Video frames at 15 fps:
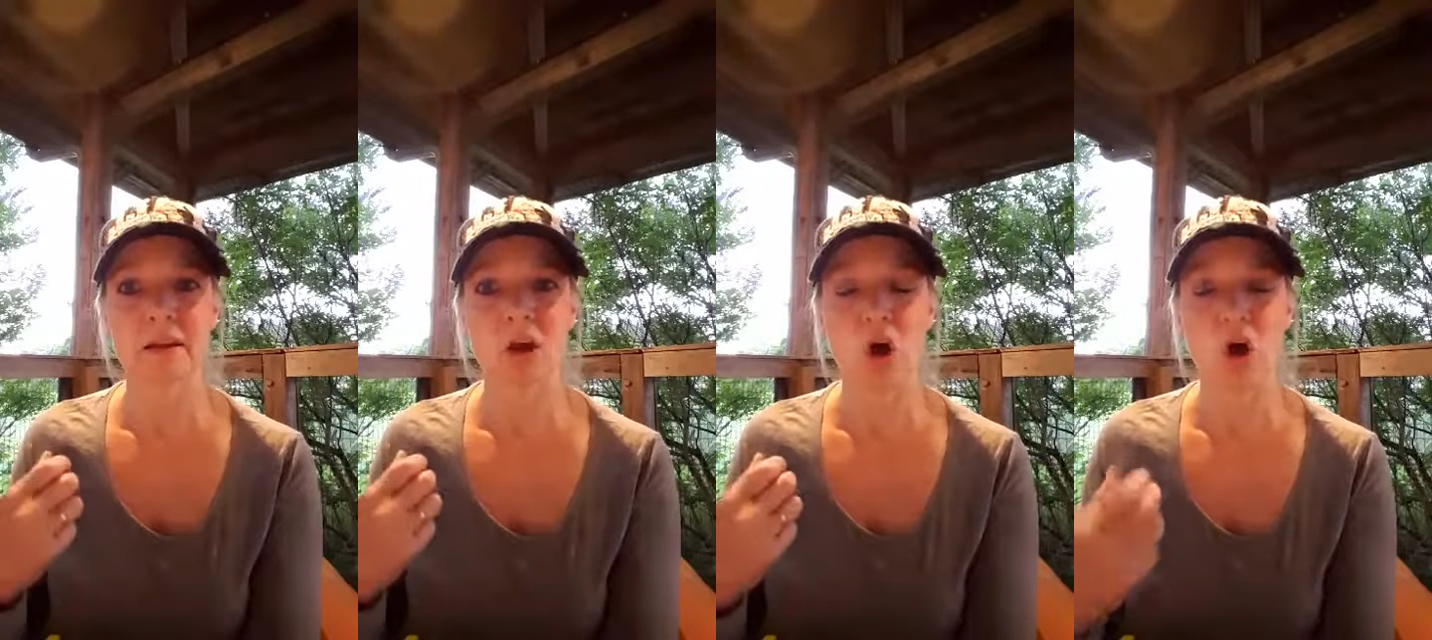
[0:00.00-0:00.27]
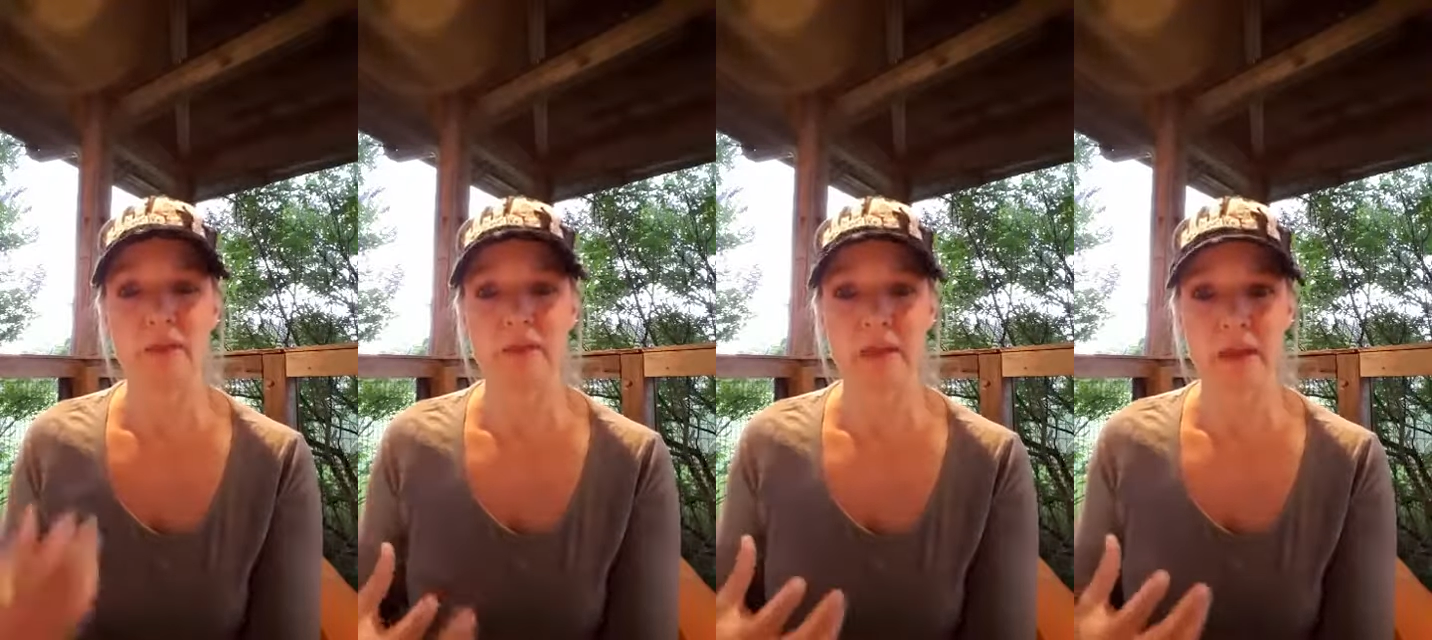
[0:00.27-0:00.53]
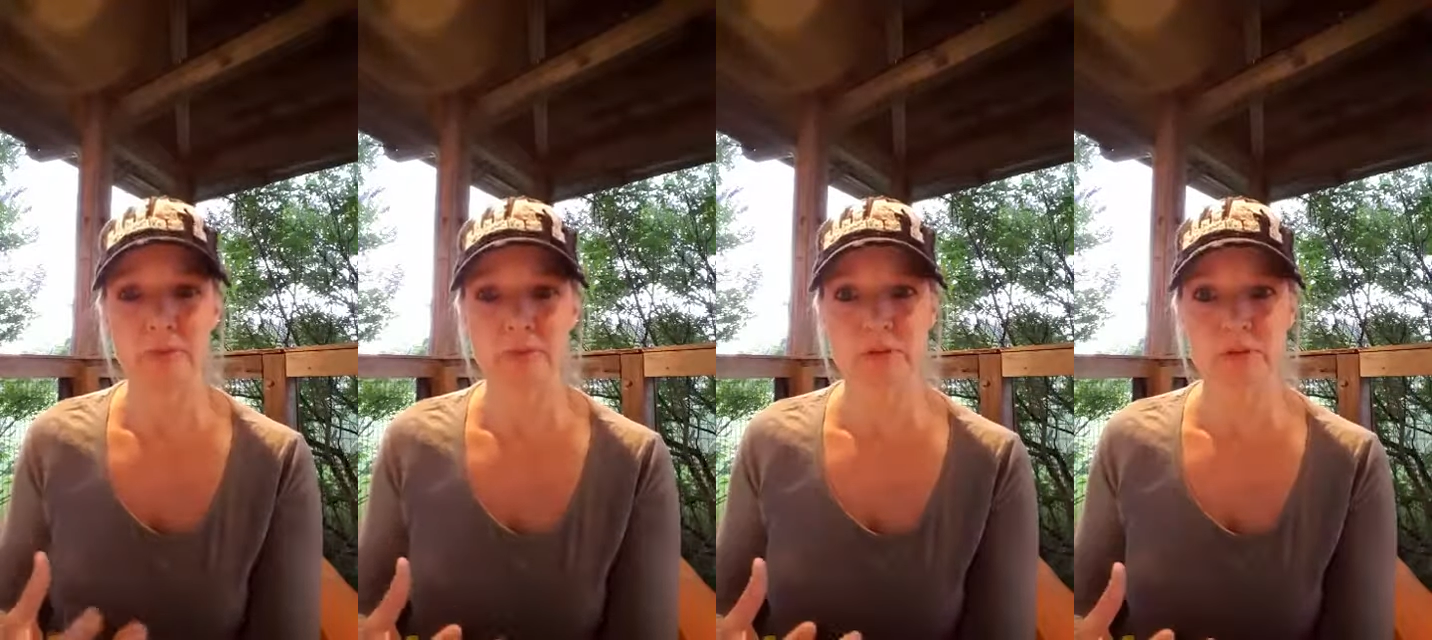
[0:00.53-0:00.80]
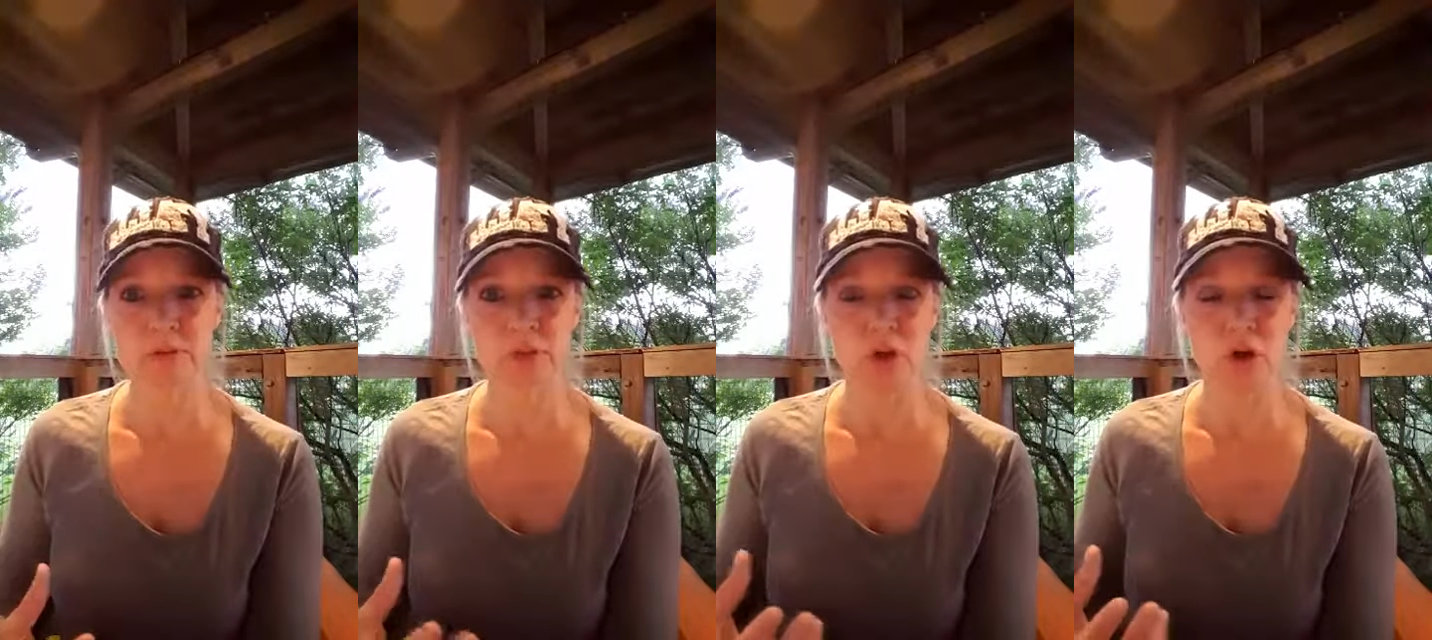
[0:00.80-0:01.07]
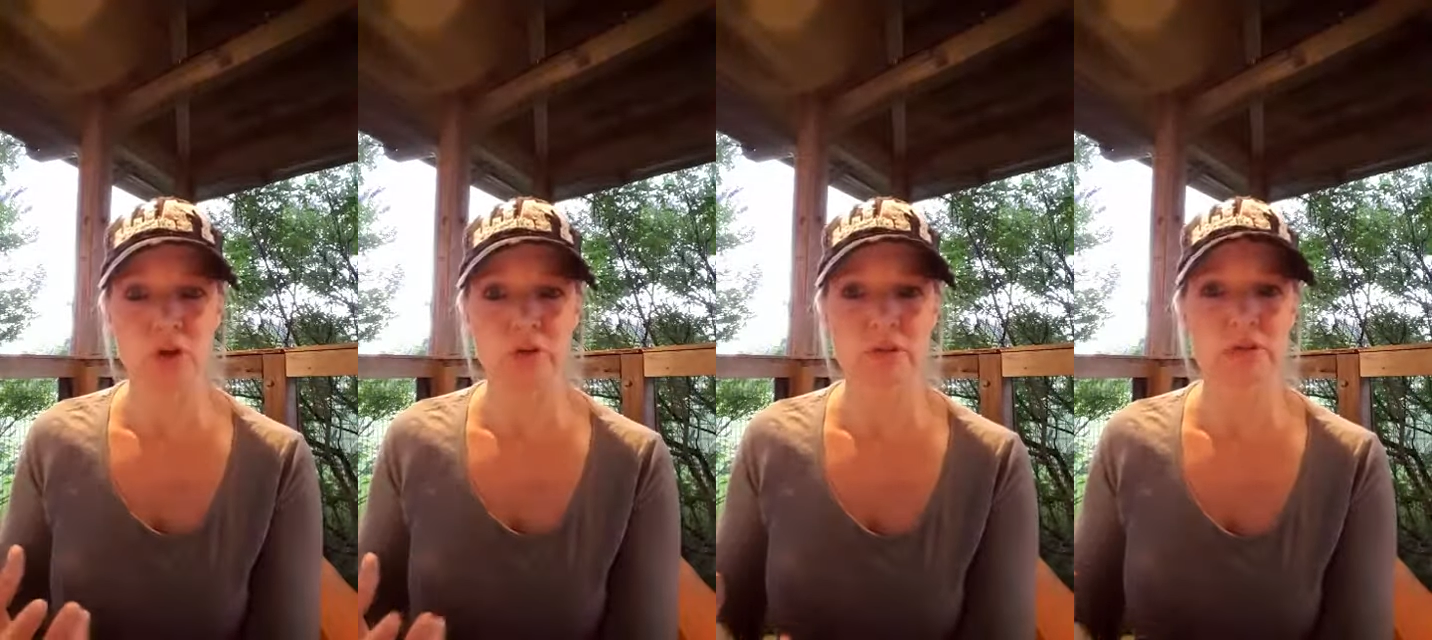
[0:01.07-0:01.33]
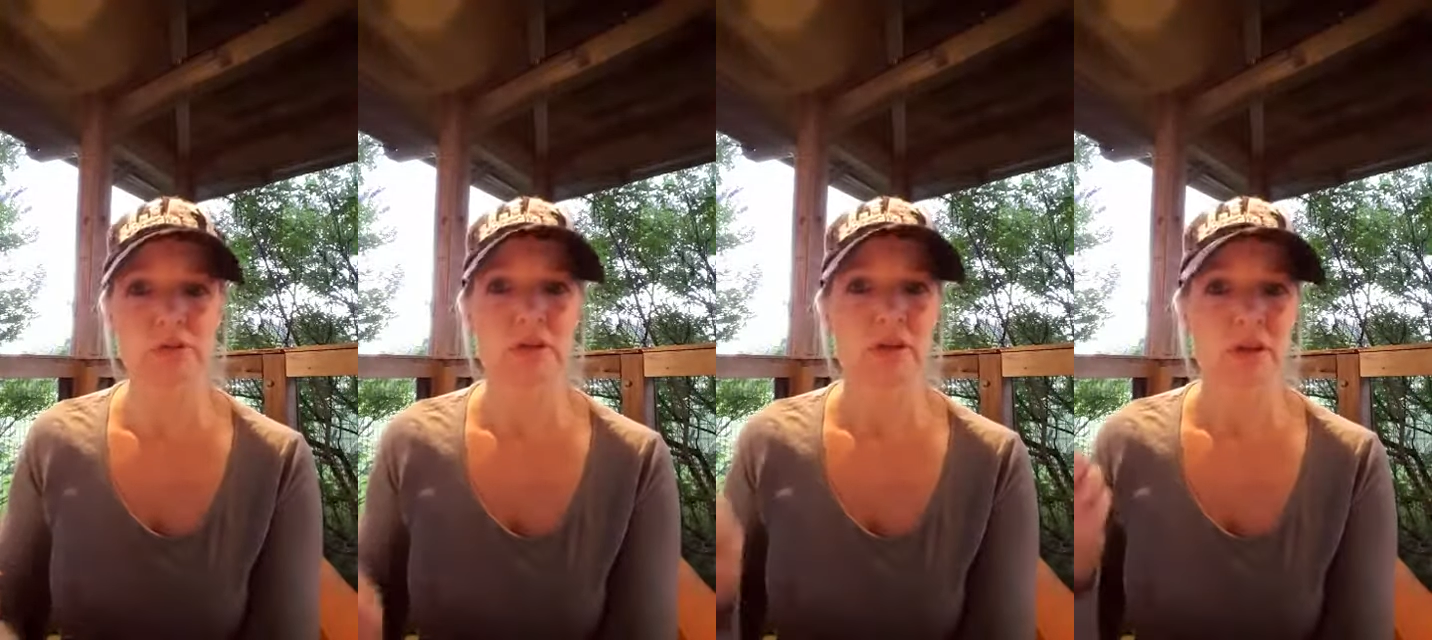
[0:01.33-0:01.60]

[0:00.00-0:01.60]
on the Epsom salts,